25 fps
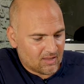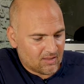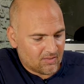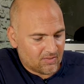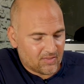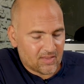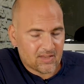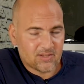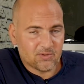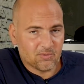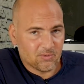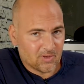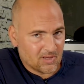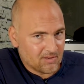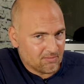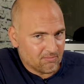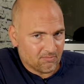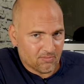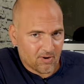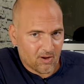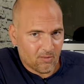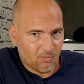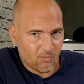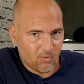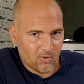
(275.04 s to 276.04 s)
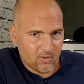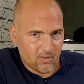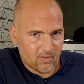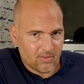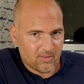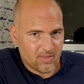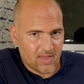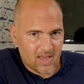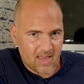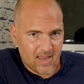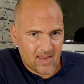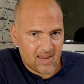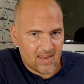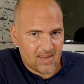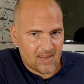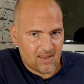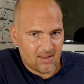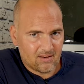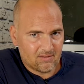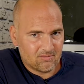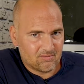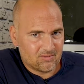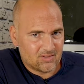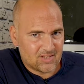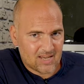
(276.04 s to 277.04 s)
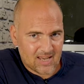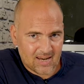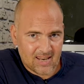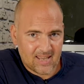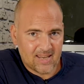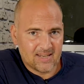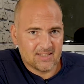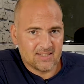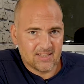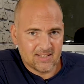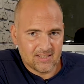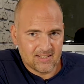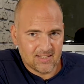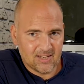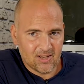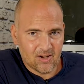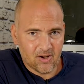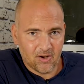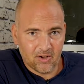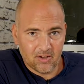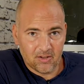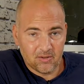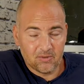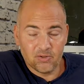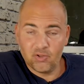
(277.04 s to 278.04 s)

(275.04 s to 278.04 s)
This will even run with a 1080 Ti.